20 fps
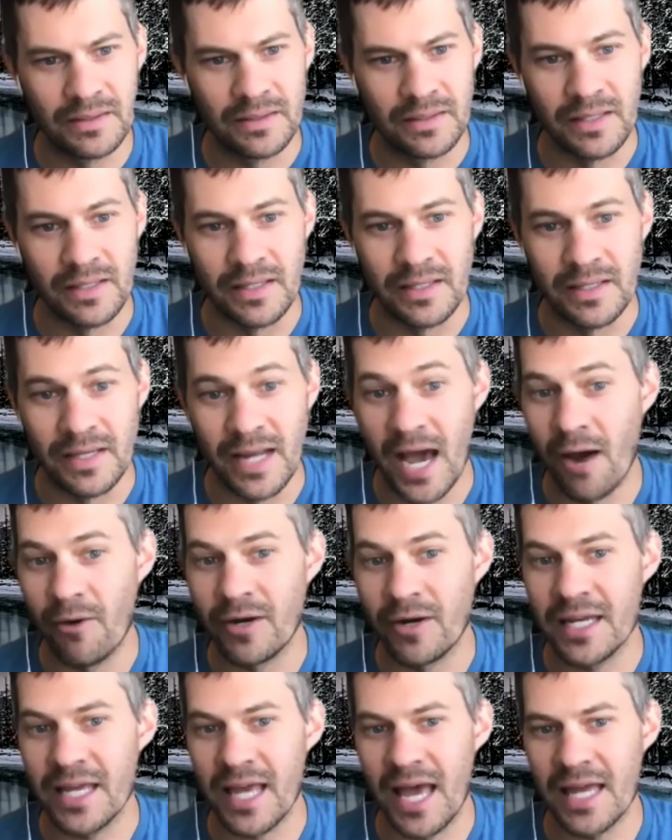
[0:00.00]
Now and
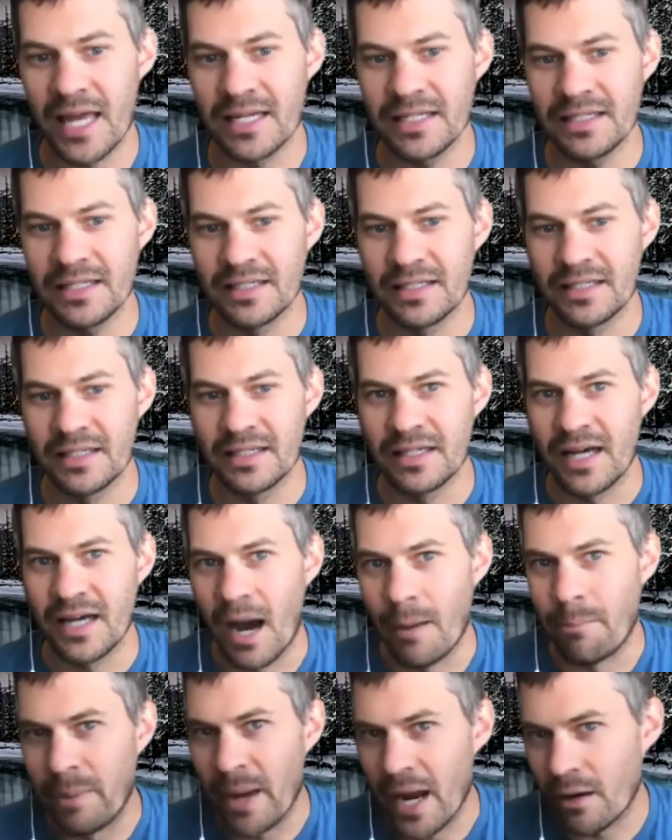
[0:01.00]
again, a
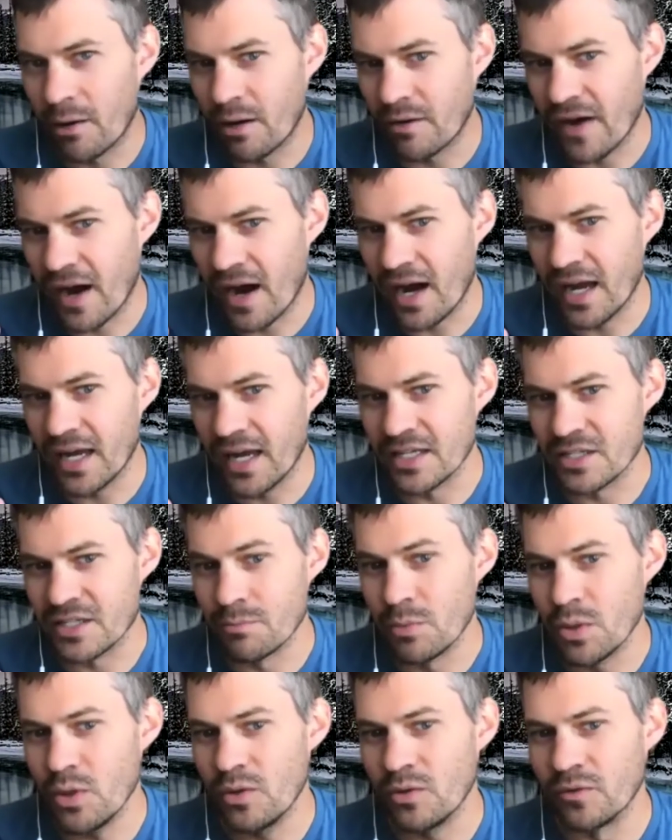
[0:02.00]
pair of eyes
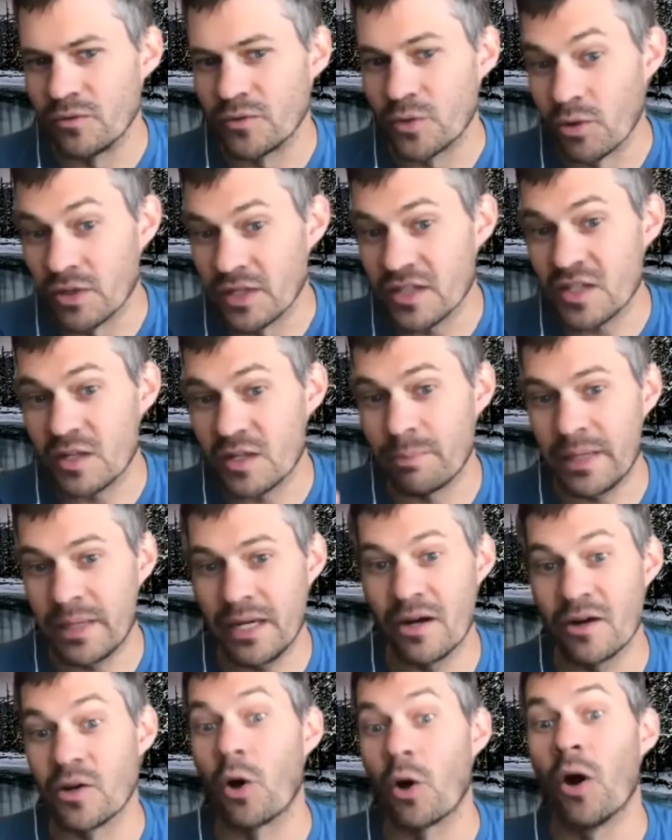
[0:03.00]
moved or disappeared
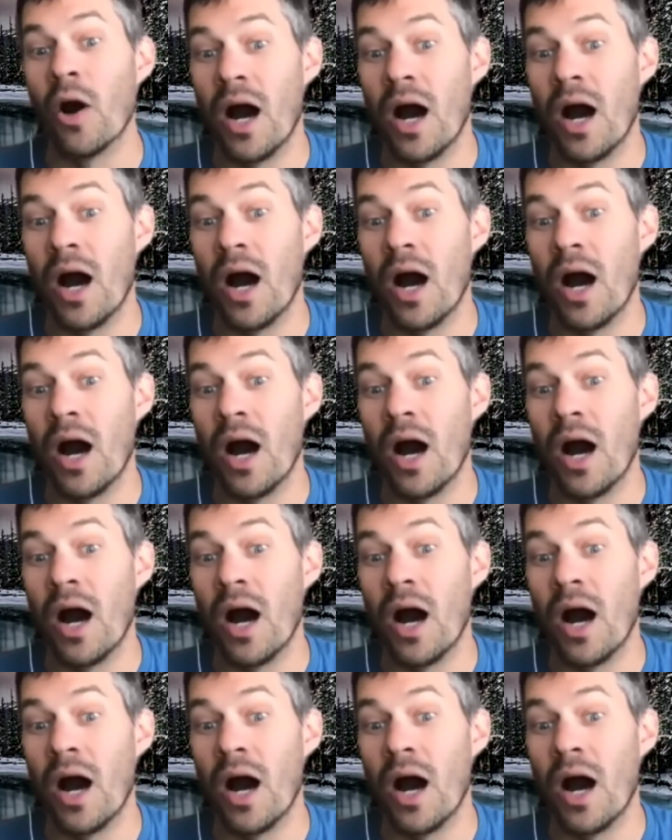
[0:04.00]
or